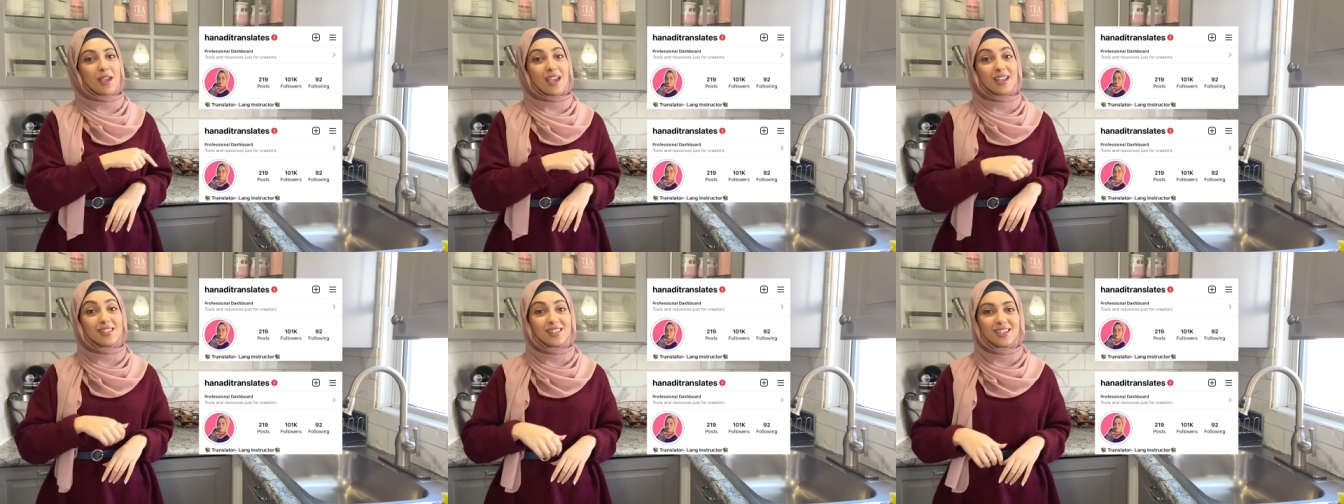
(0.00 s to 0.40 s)

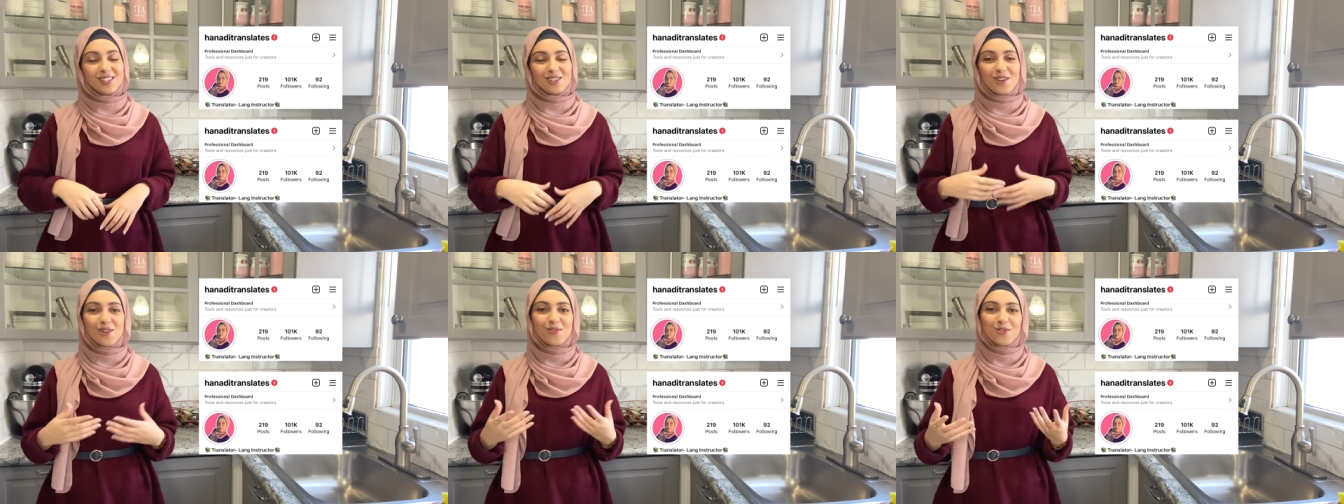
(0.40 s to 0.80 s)
and
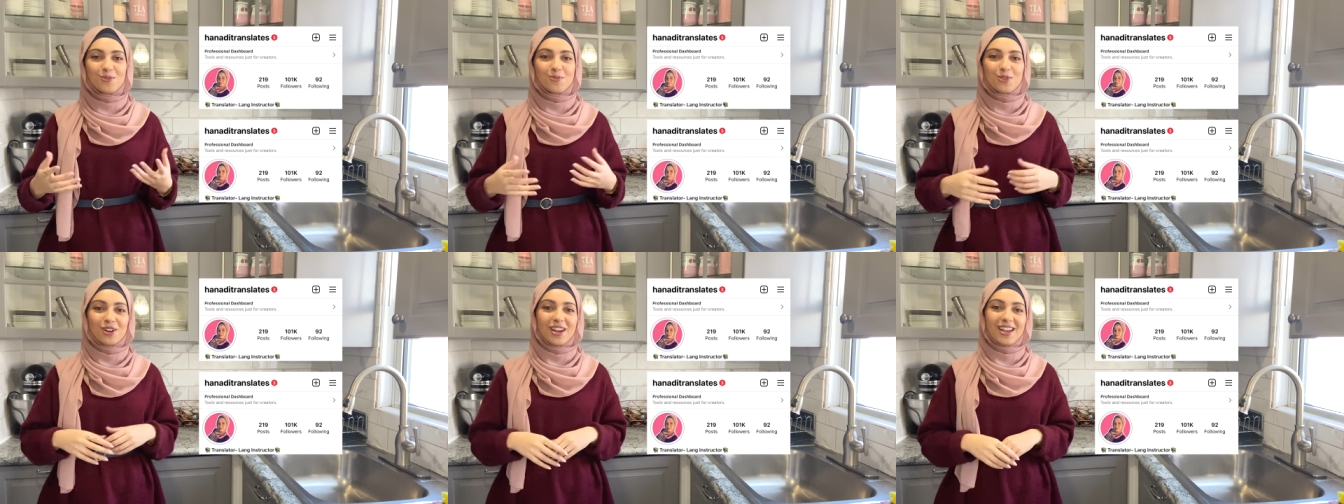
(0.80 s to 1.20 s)
TikTok for
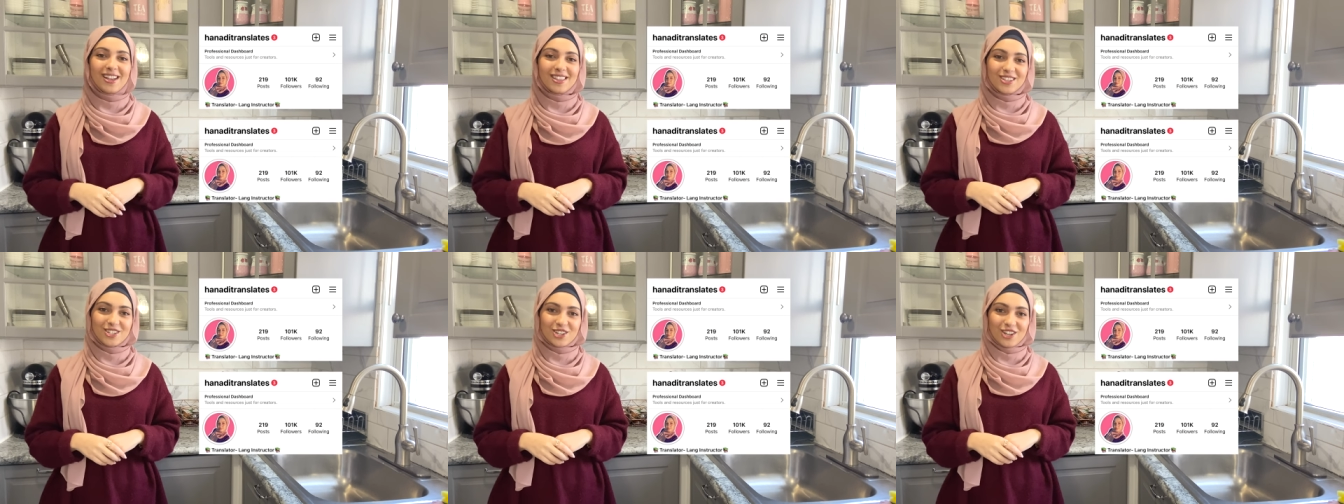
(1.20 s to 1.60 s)
more
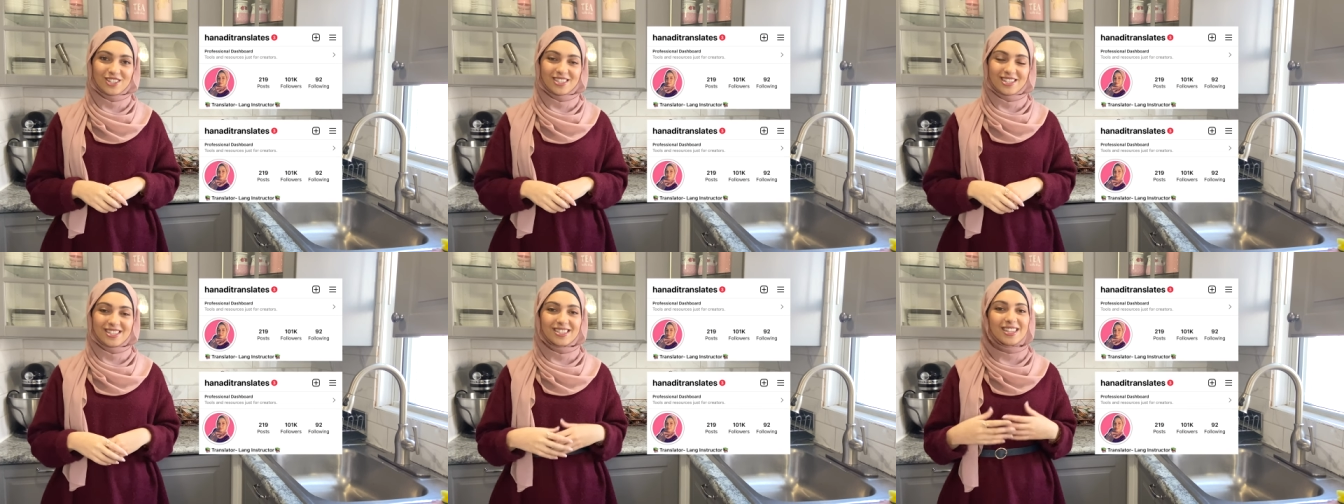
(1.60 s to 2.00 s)
English
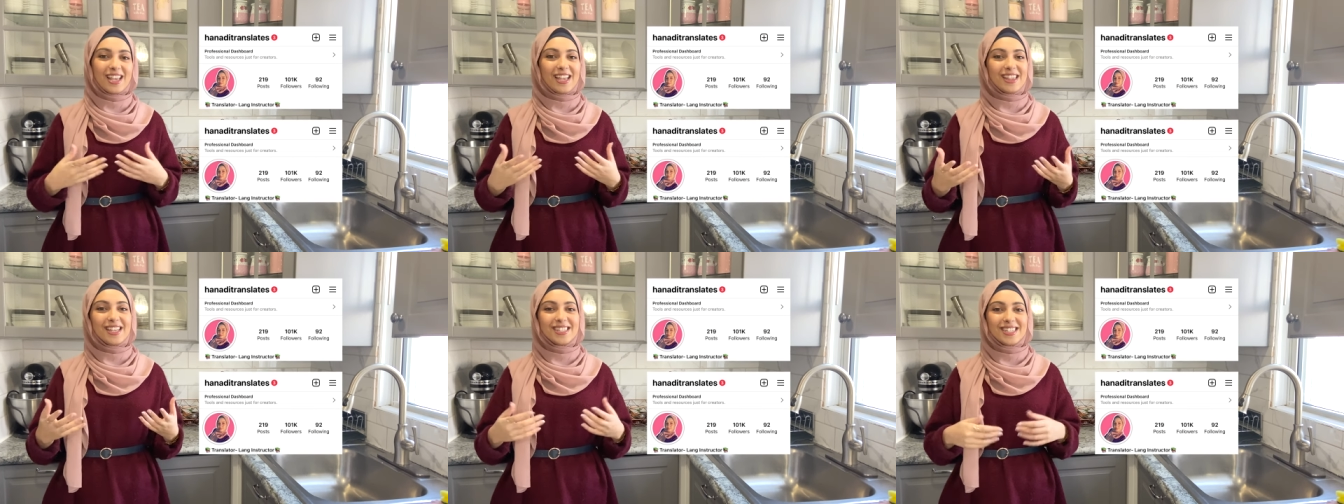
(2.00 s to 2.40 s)
content.
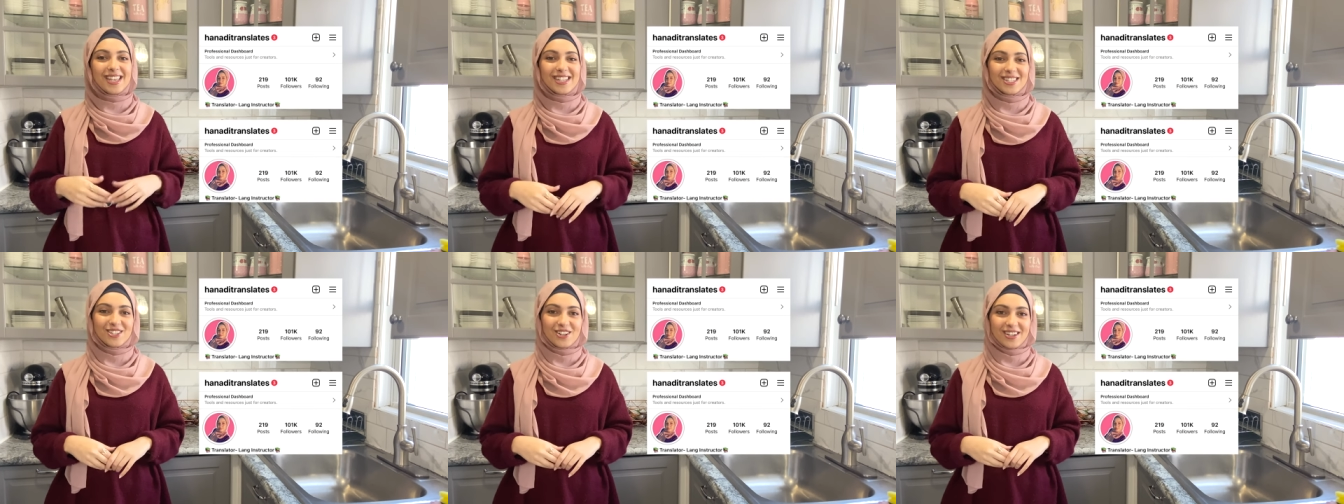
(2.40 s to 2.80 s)
And let's
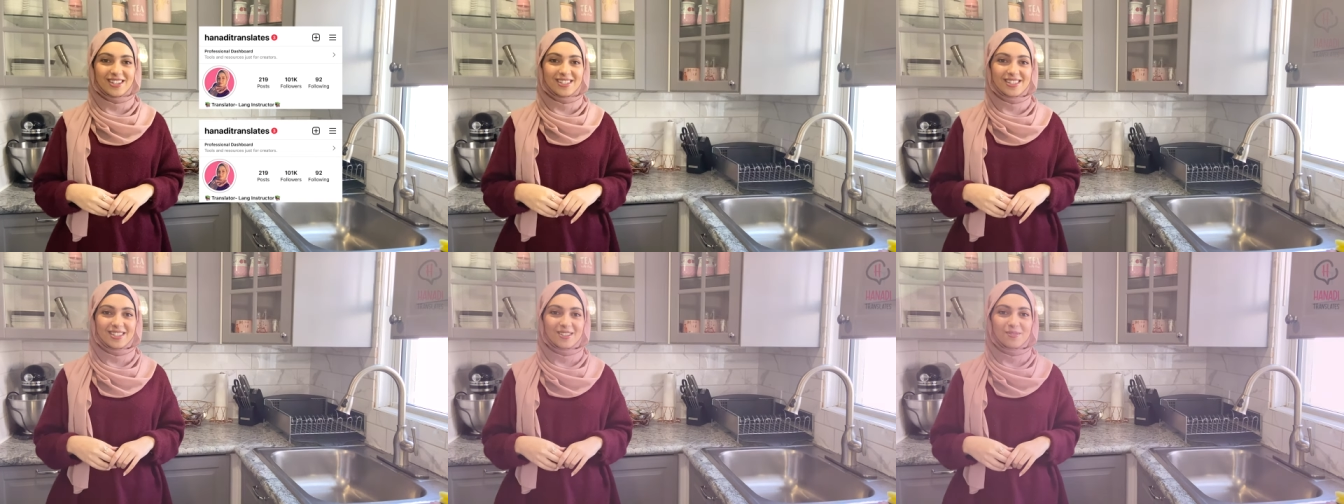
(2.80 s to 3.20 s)
get started.